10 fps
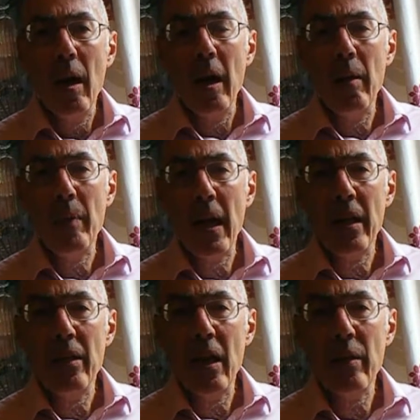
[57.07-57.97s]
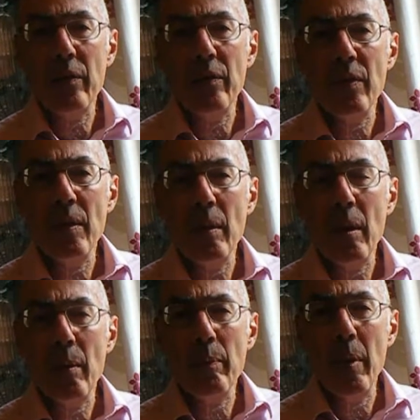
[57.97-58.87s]
and have
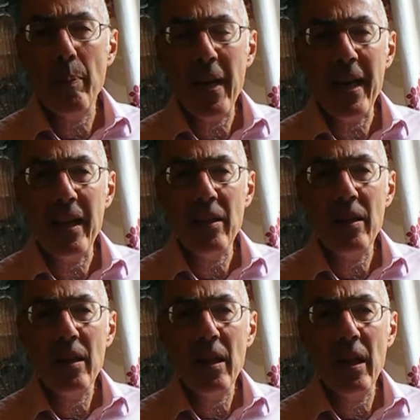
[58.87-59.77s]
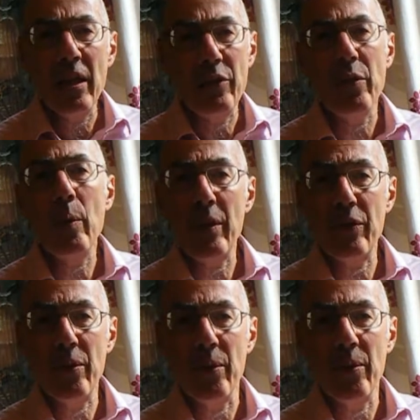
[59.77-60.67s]
prepared a list of
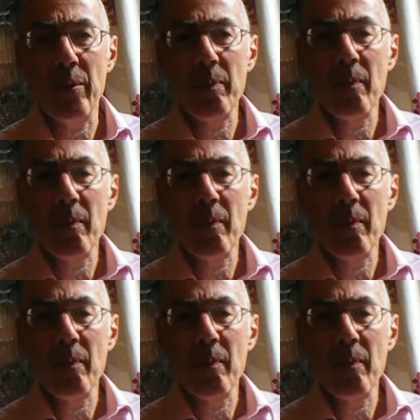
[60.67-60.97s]
questions.